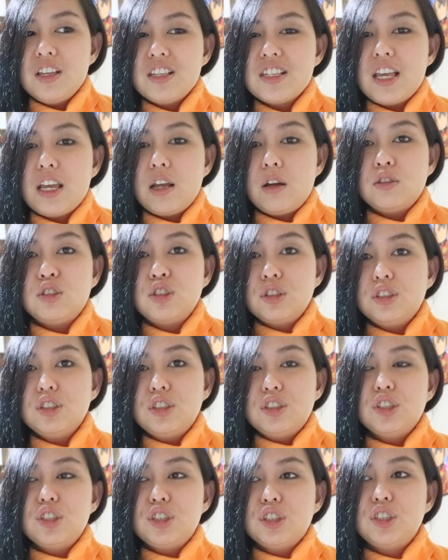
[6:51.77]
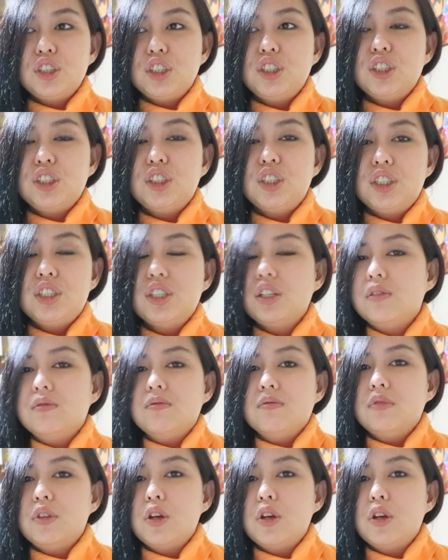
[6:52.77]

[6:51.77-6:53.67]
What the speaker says: it's like jig jig jig jig jig jig jig jig.